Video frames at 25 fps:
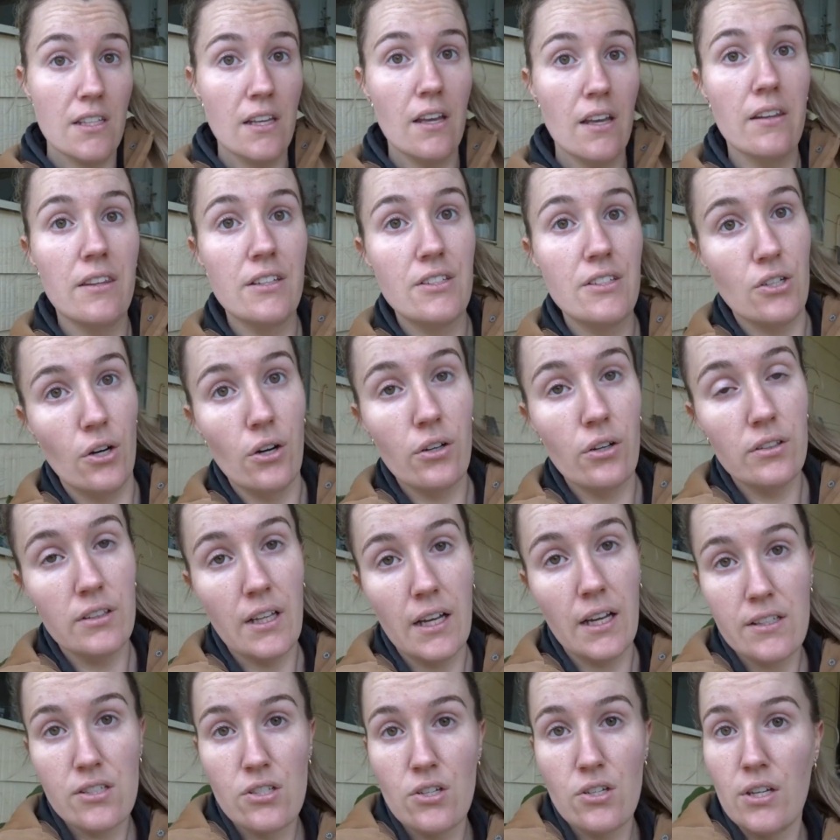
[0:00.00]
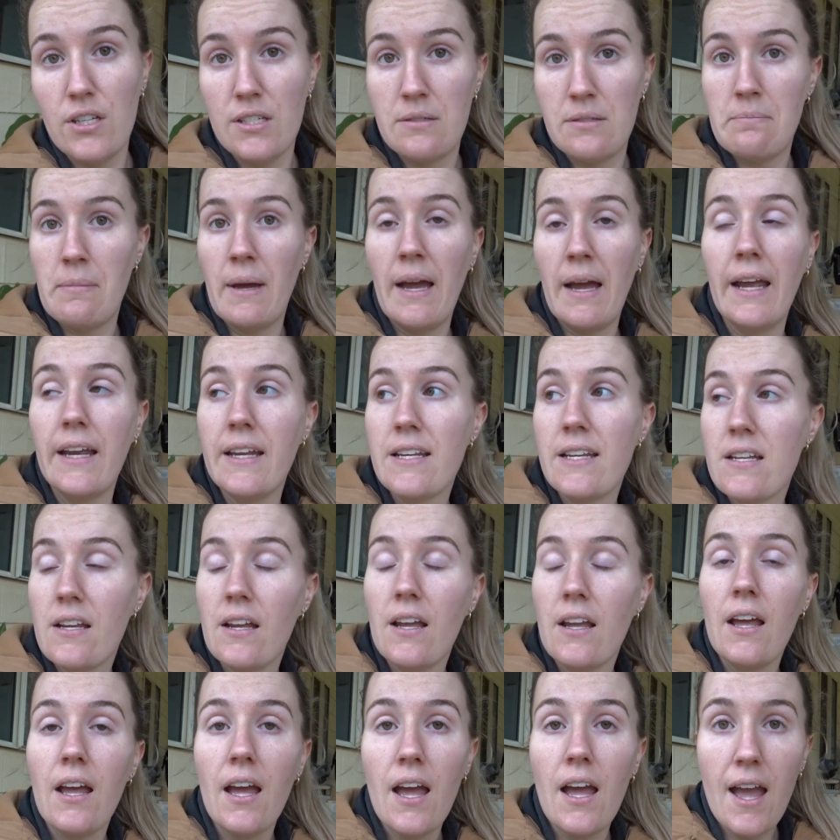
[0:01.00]
other dog, like, so his mate,
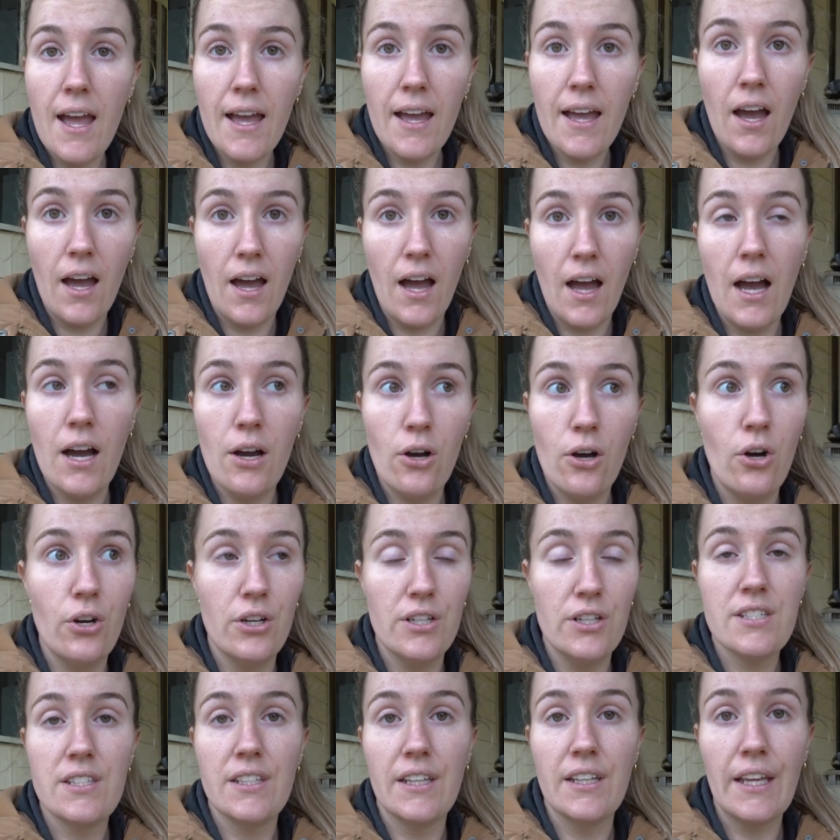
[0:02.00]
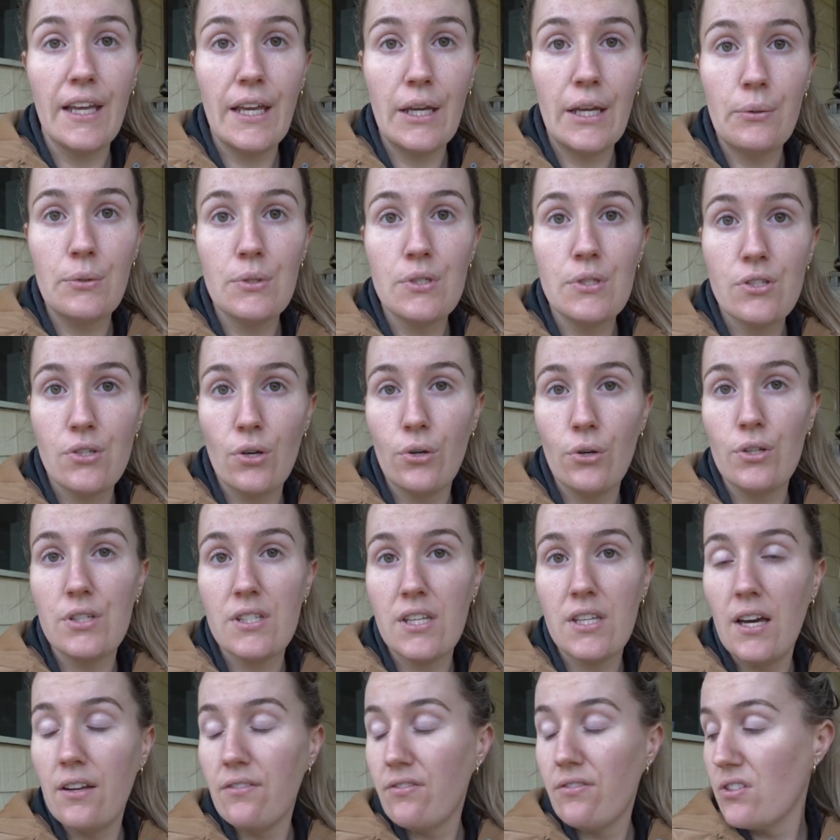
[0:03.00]
honestly, he was so
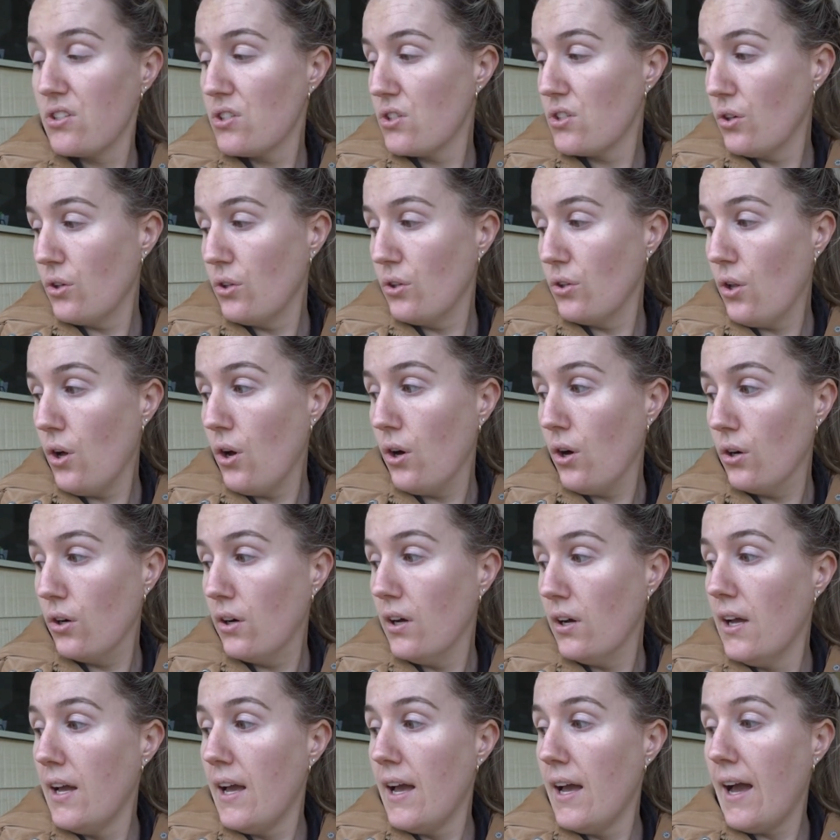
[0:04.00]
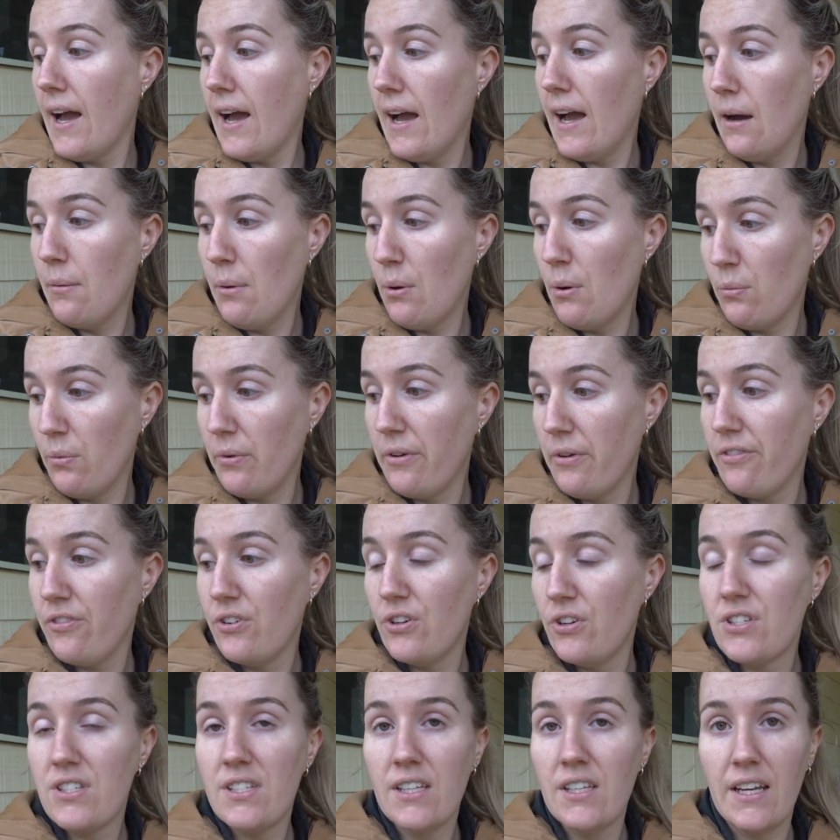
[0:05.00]
sad for so long. And when we
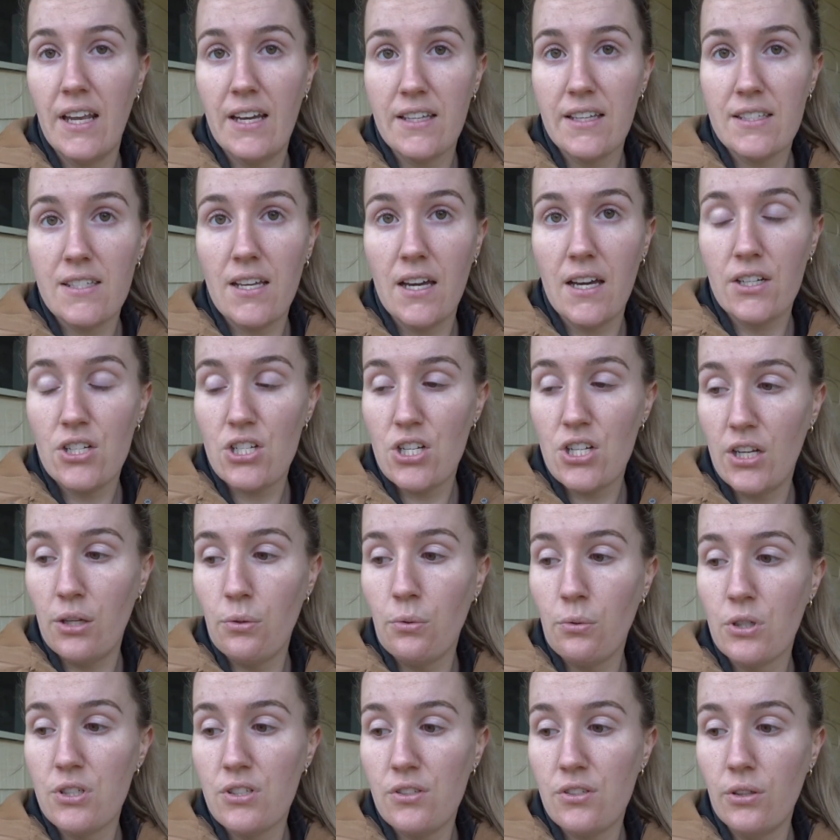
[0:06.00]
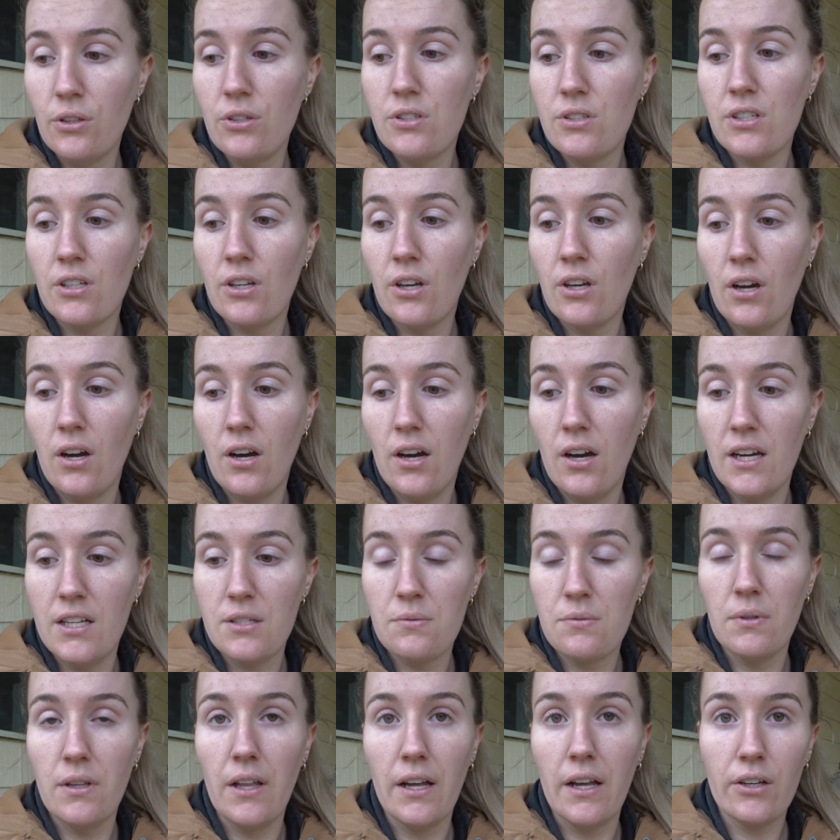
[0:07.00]
first seen how sad she was losing her
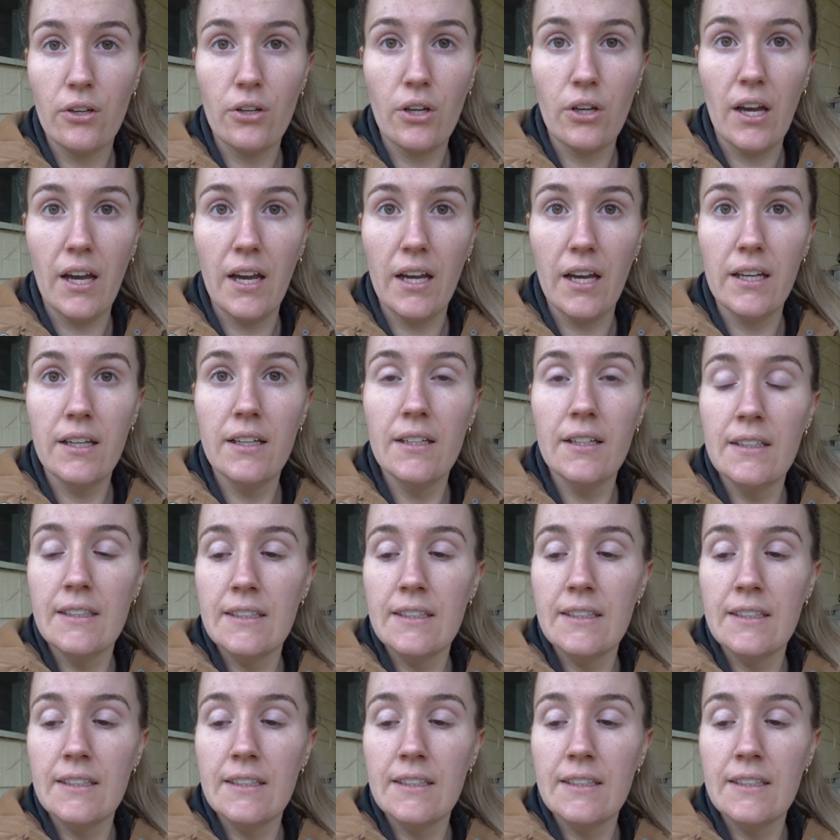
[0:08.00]
eyes, we're like, okay.